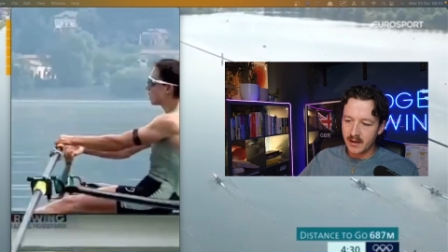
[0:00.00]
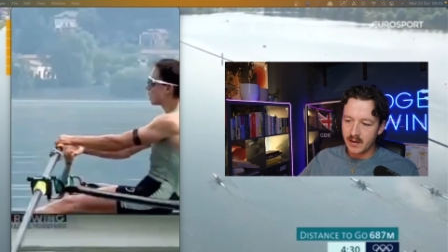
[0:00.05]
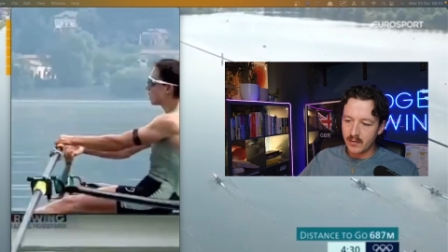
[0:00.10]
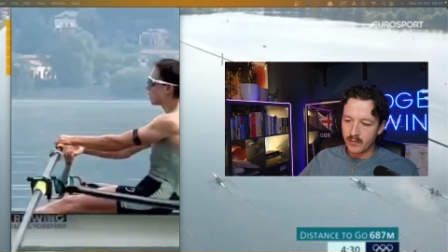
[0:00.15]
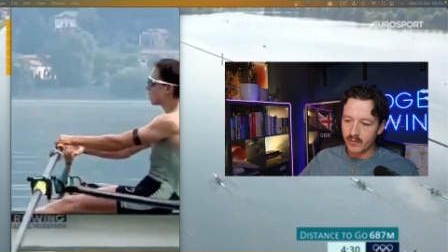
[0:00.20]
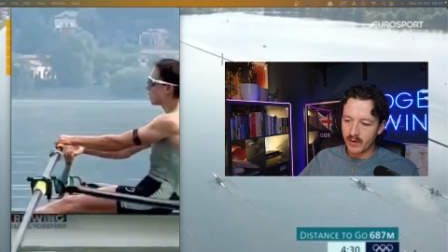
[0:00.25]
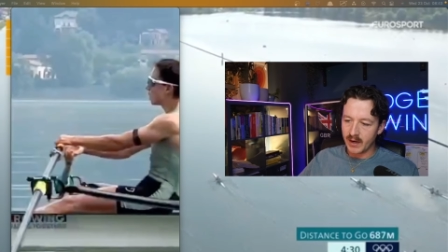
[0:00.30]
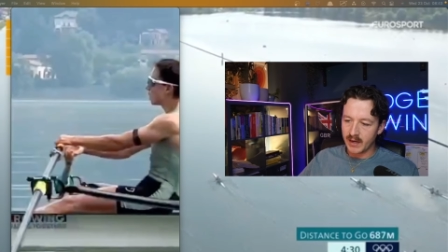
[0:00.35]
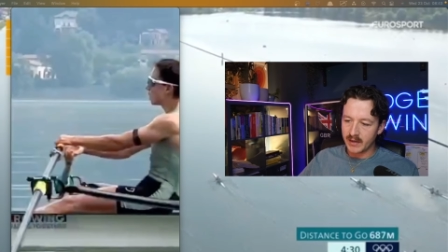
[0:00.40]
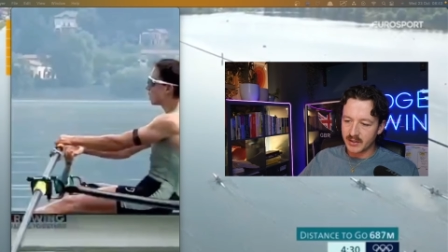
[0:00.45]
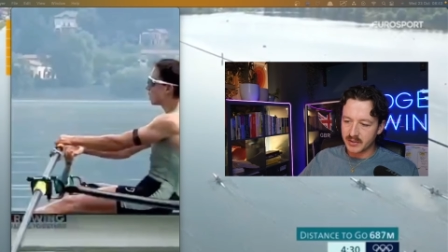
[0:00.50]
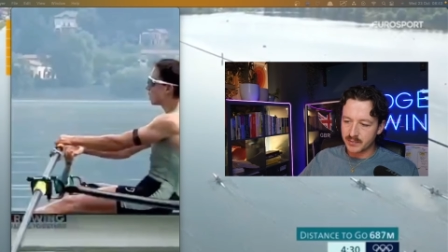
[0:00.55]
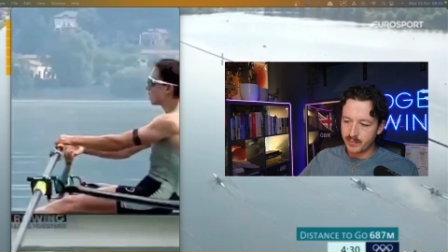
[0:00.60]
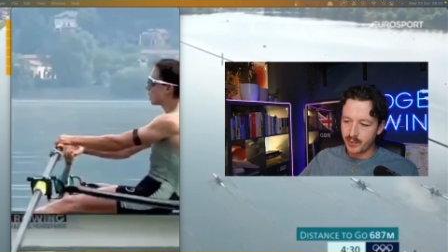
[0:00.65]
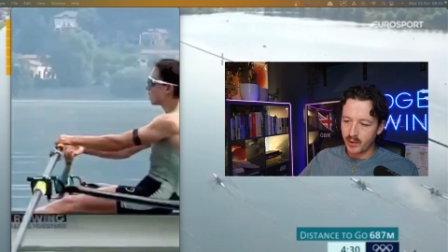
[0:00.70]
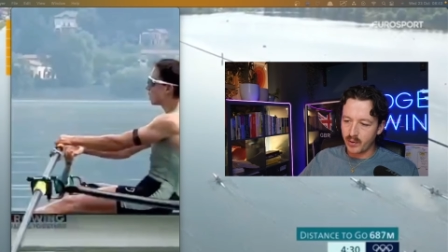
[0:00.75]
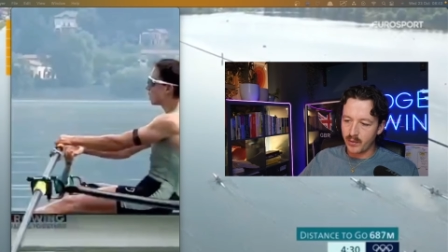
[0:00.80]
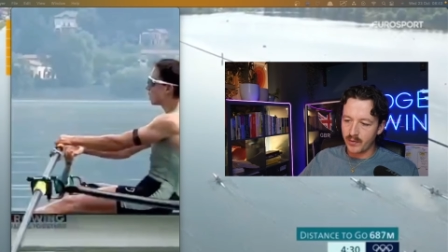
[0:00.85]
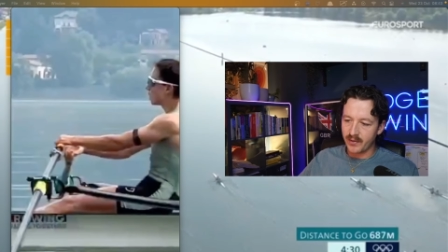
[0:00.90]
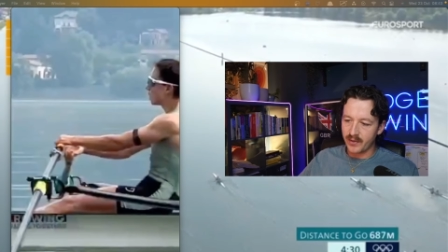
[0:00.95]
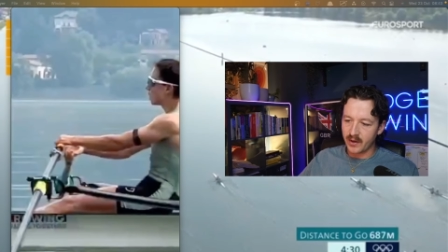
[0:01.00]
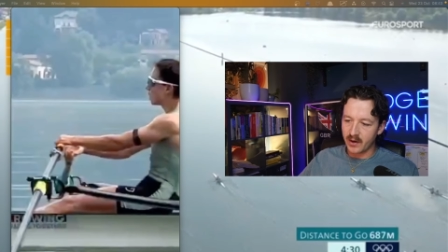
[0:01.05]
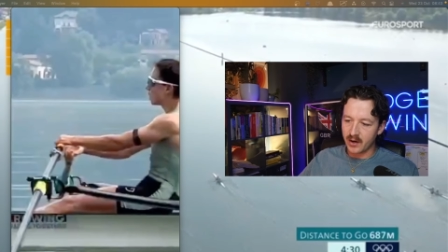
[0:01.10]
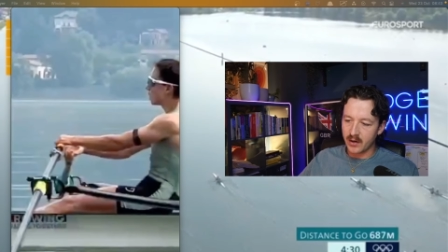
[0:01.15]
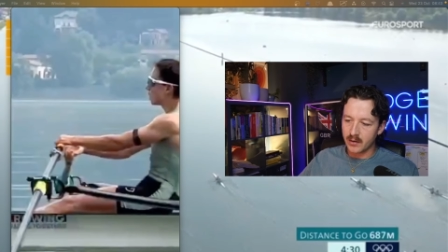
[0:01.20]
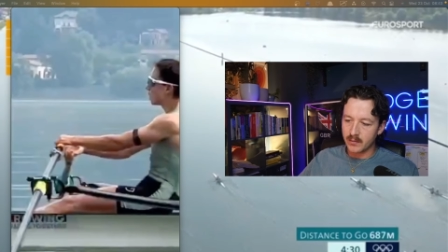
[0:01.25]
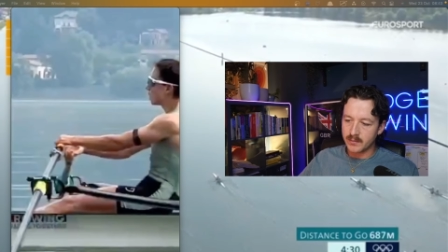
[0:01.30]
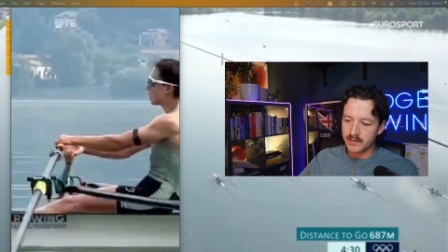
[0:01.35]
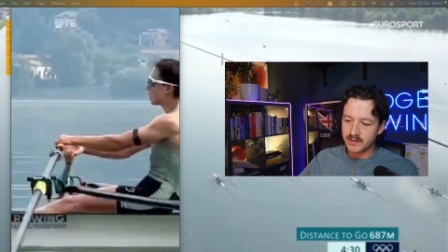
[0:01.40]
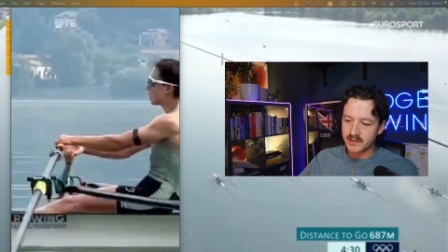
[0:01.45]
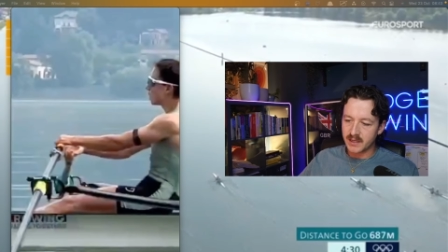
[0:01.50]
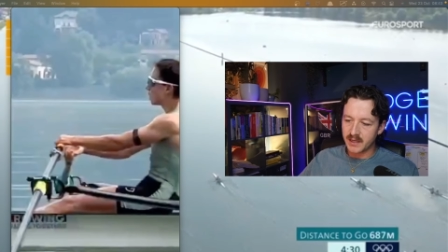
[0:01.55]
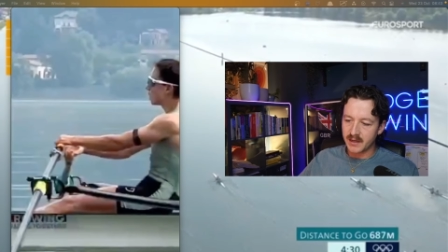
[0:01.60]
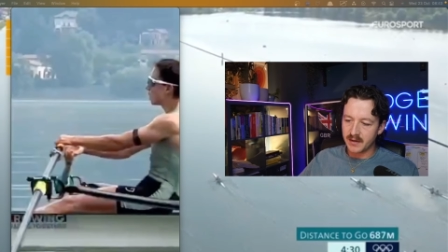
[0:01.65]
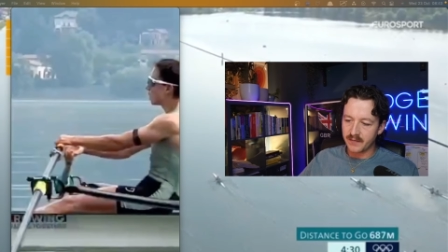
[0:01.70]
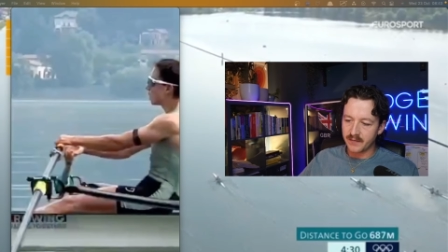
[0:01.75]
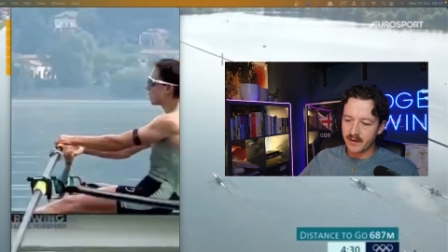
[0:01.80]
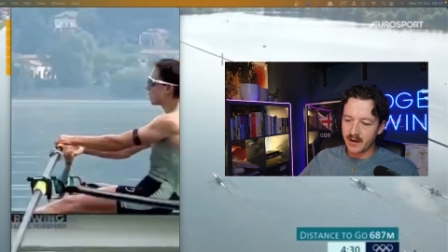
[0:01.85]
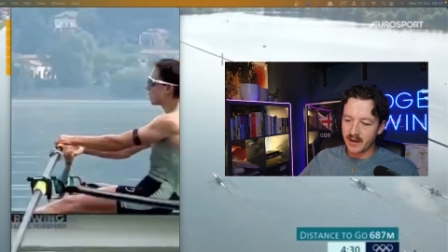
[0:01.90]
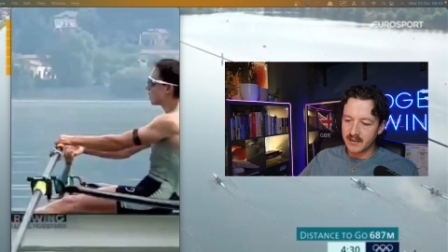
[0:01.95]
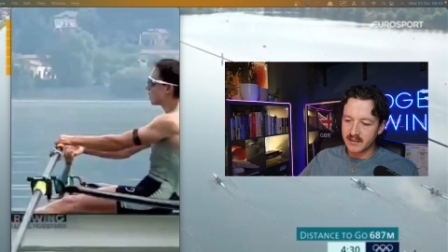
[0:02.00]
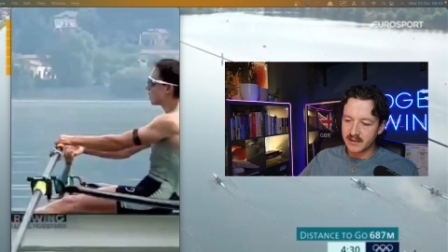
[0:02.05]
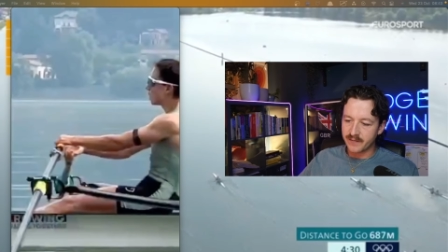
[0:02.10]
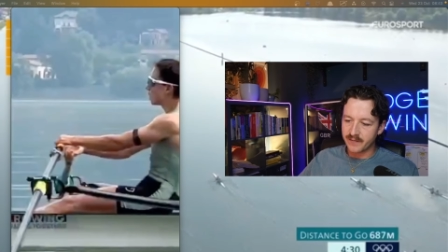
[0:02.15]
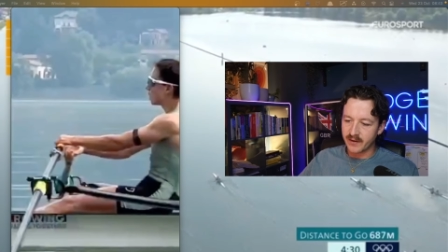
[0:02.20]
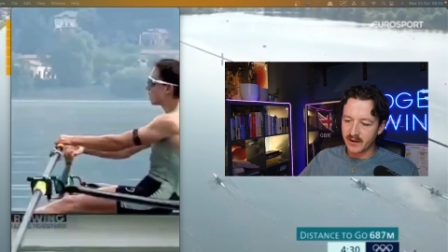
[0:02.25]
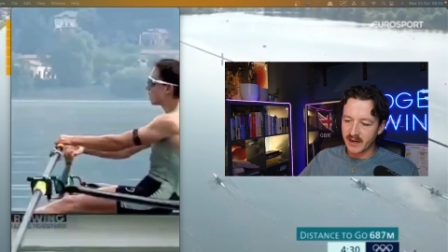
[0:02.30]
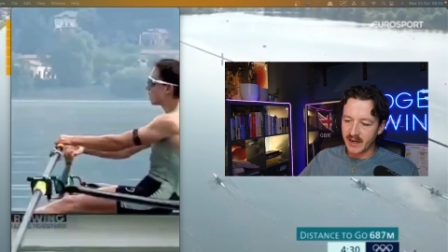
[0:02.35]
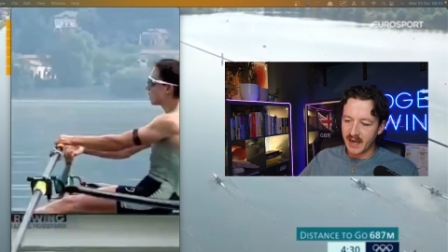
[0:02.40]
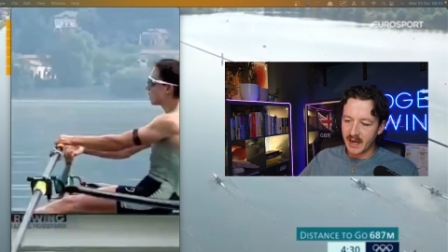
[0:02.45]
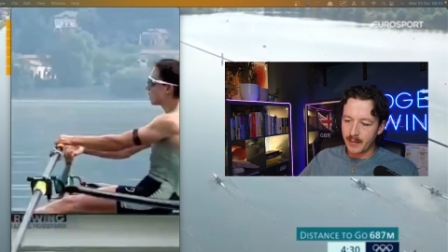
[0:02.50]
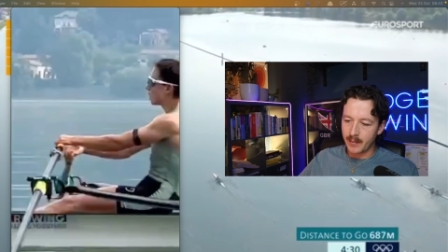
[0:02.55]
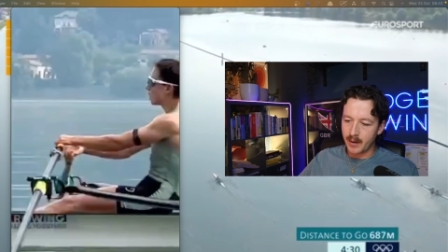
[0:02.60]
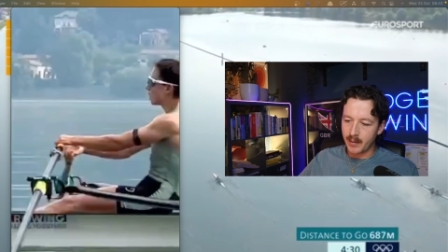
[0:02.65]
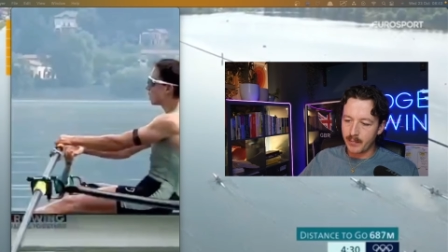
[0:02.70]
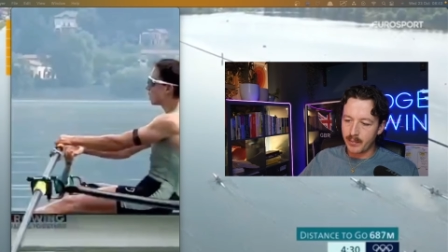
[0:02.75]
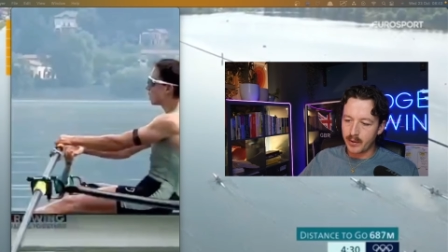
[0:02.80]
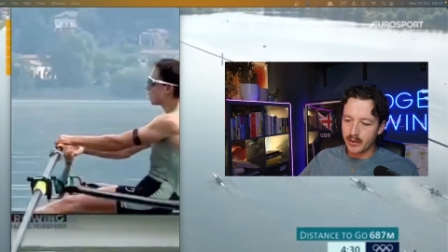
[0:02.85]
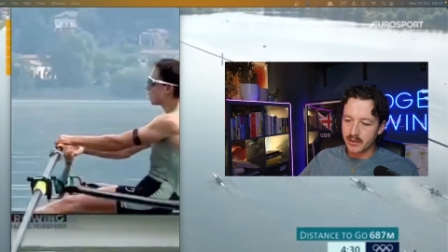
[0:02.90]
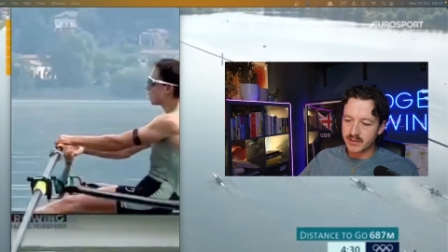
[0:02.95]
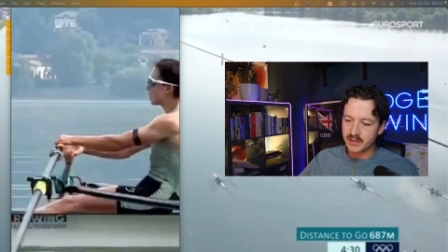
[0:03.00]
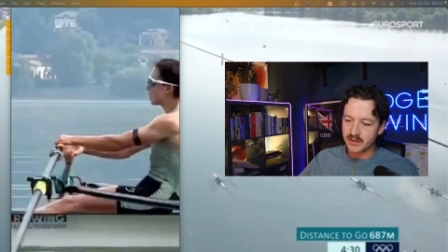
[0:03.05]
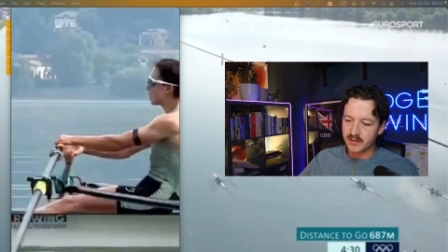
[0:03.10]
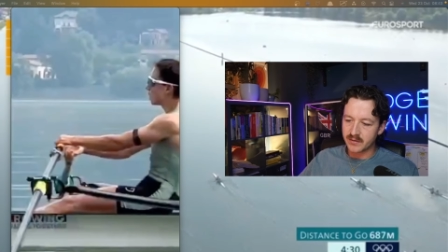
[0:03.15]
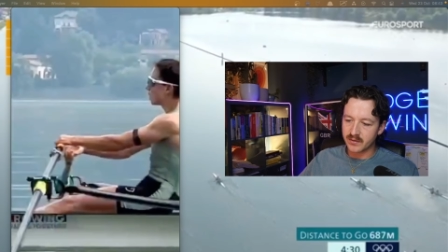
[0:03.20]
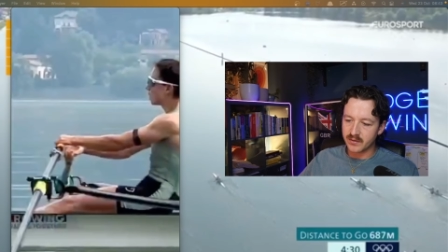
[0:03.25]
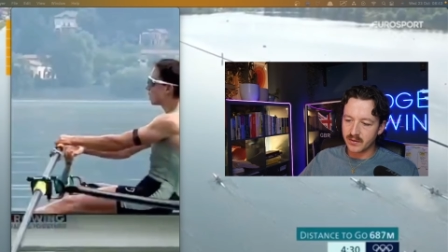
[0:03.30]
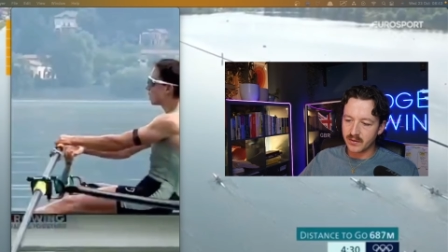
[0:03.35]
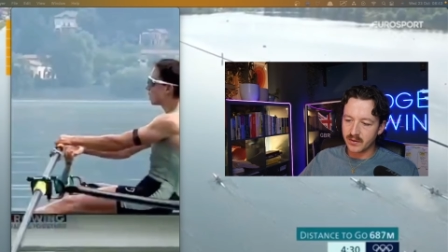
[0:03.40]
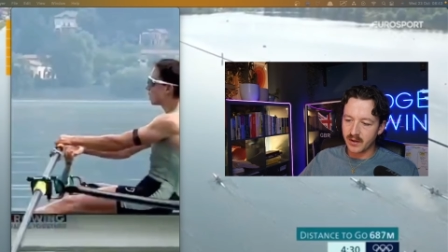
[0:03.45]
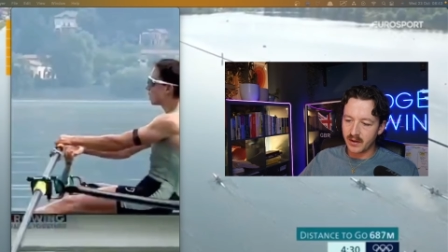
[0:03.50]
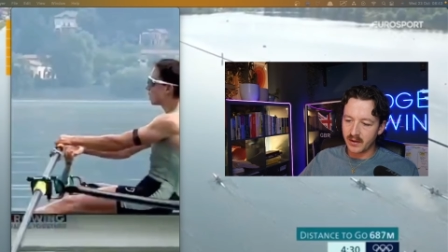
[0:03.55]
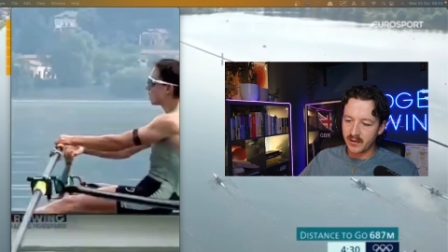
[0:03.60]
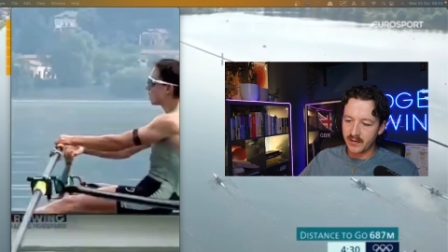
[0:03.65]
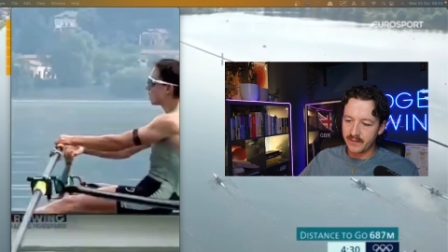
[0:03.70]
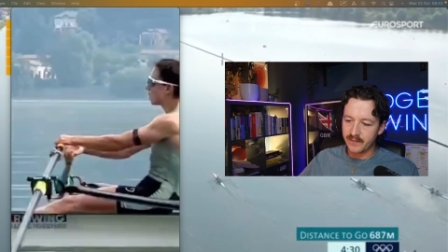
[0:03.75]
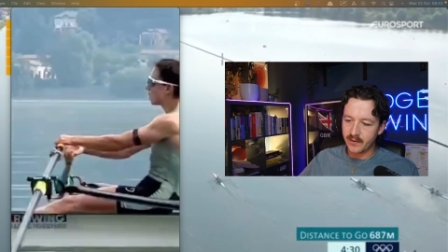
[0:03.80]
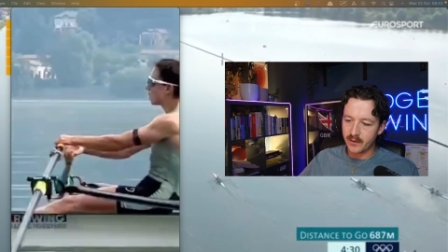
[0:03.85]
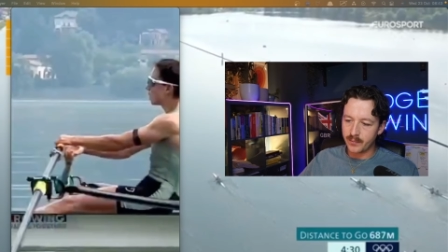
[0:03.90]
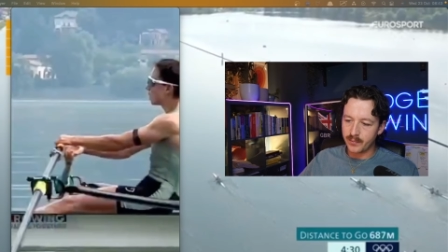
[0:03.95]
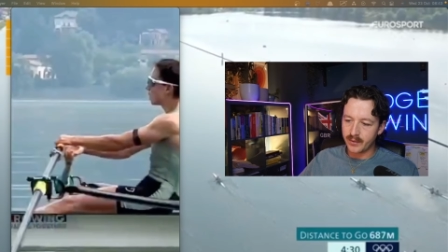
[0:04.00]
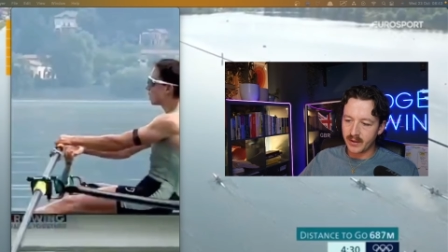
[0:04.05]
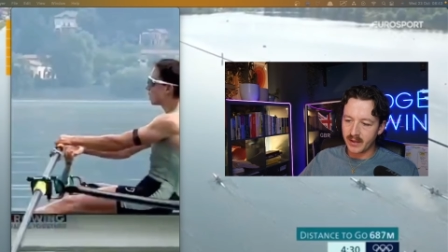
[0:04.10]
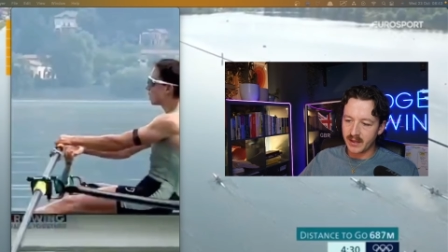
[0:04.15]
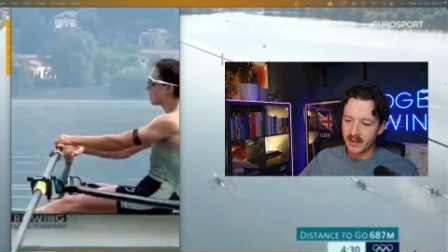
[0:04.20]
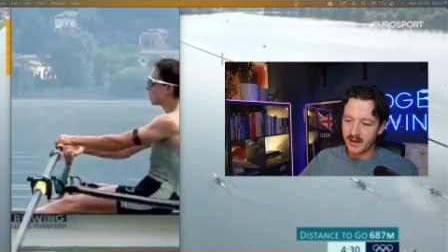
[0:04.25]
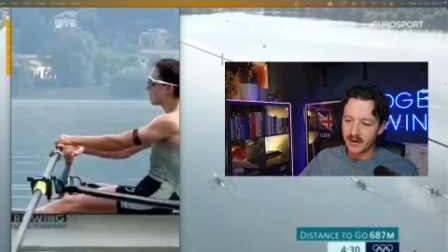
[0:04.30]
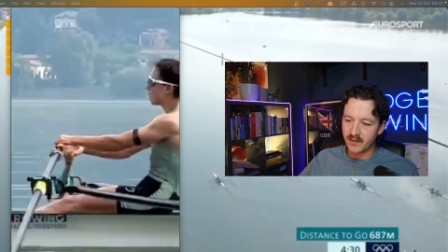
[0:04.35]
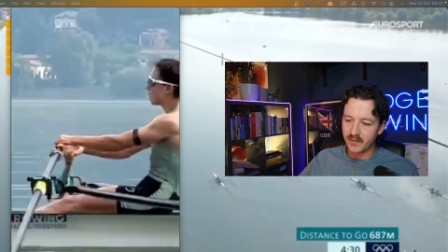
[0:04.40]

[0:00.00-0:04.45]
right, just pull with the arms and to forget about pushing through the foot plate here.